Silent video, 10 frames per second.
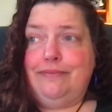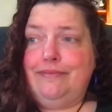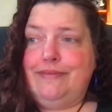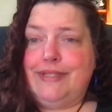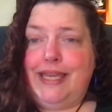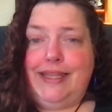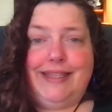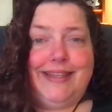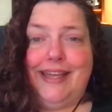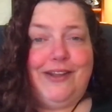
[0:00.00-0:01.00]
say
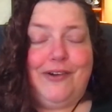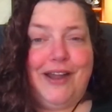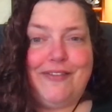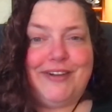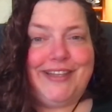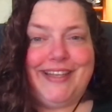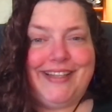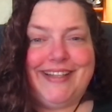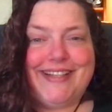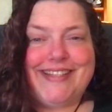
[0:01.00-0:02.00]
that they know
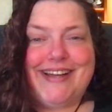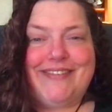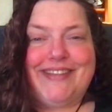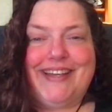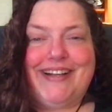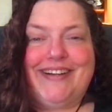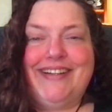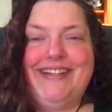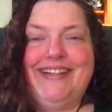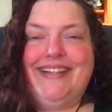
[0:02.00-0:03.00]
everything that's out there.
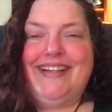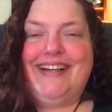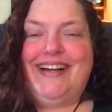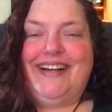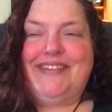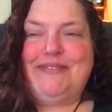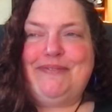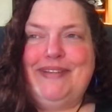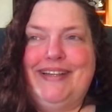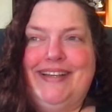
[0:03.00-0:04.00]

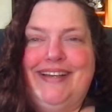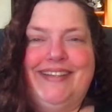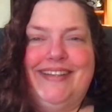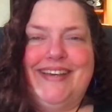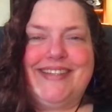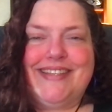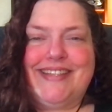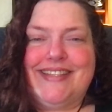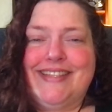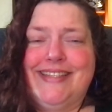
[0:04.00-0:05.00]
unless
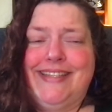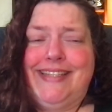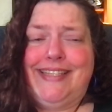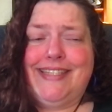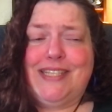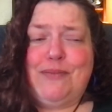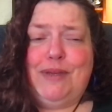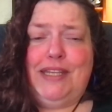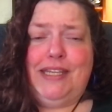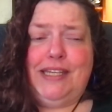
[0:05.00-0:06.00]
it's
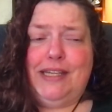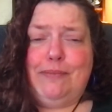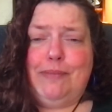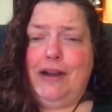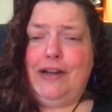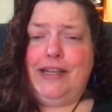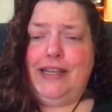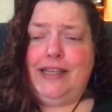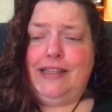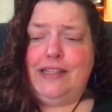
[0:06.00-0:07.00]
somebody in
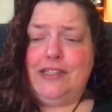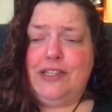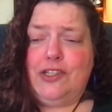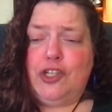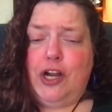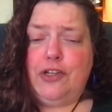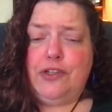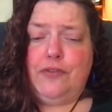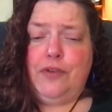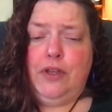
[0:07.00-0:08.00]
marketing that's in charge
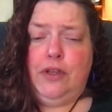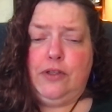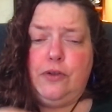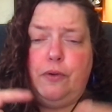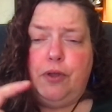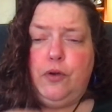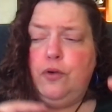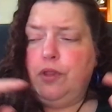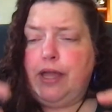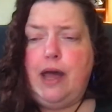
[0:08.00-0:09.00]
of knowing
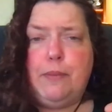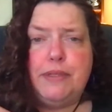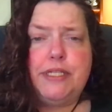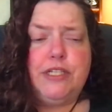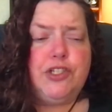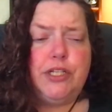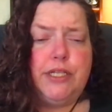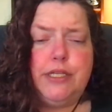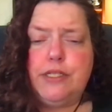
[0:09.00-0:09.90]
who the competition is